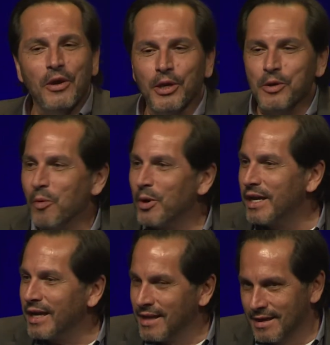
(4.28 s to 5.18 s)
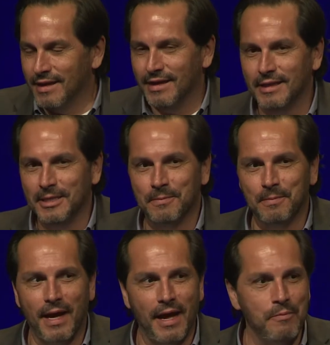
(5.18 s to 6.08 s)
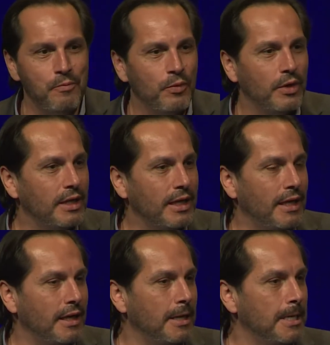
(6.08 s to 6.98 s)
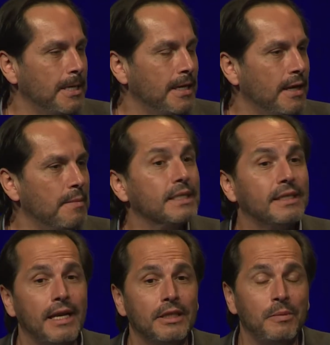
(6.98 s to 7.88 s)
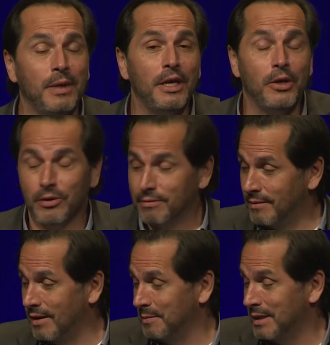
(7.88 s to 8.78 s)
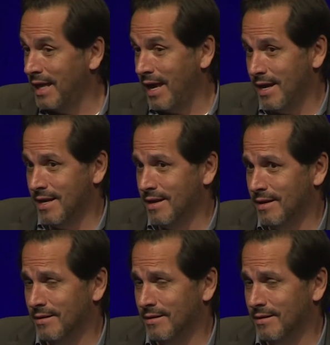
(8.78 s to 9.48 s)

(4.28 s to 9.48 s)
you and good morning. I'm excited to be here today, and